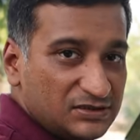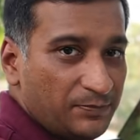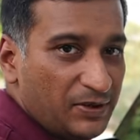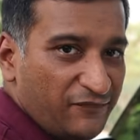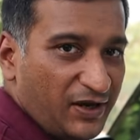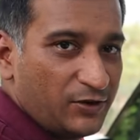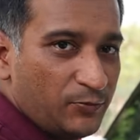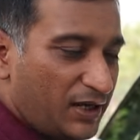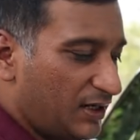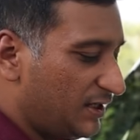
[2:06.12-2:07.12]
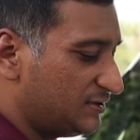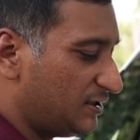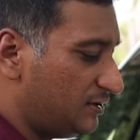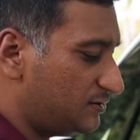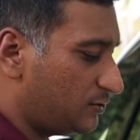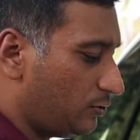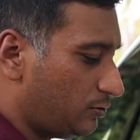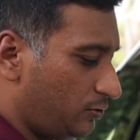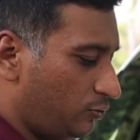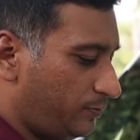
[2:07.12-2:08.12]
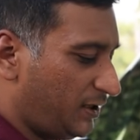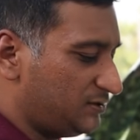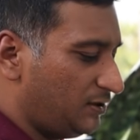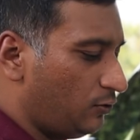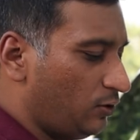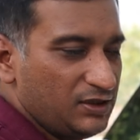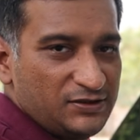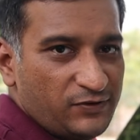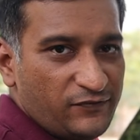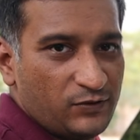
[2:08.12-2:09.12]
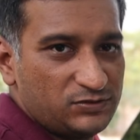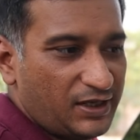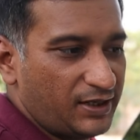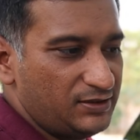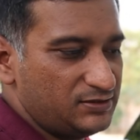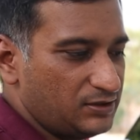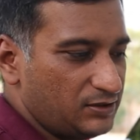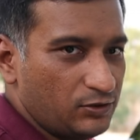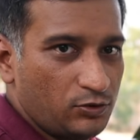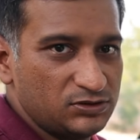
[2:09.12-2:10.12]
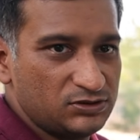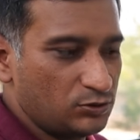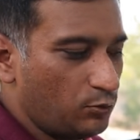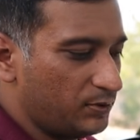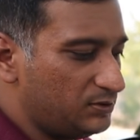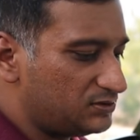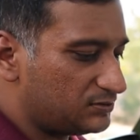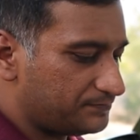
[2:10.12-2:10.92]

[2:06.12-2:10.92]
simplified to make it easier. So you press and hold this for a few seconds and the door just opens.